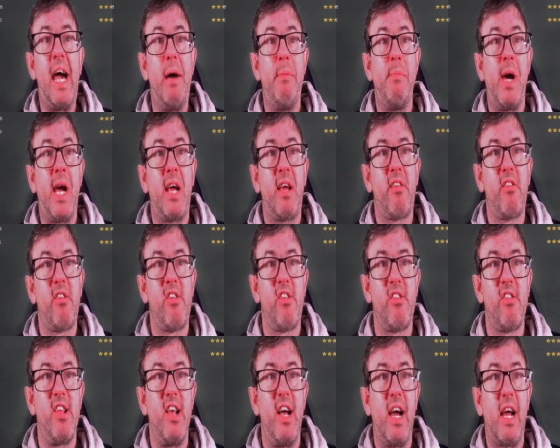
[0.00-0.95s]

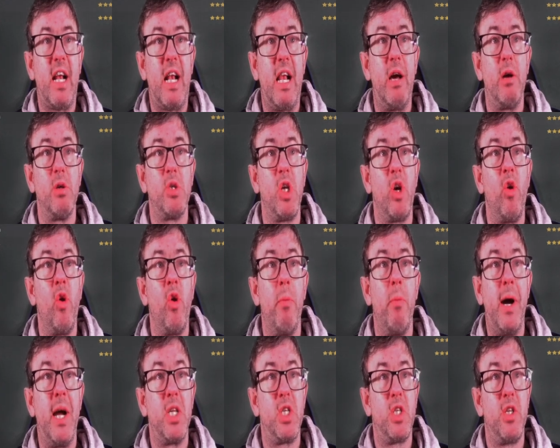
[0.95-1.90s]
MX Clausura
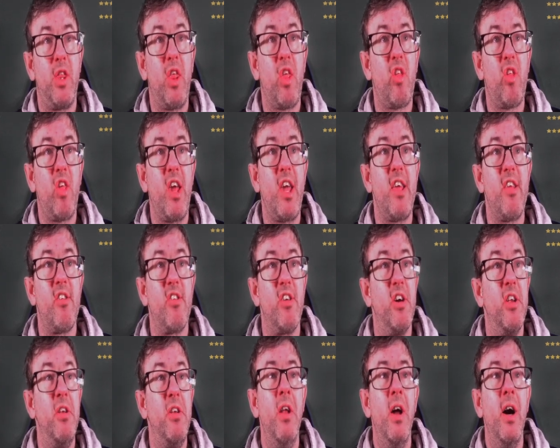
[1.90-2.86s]
match of the
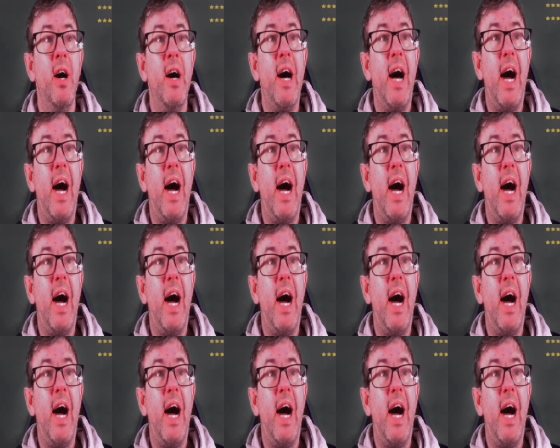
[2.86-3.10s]
season.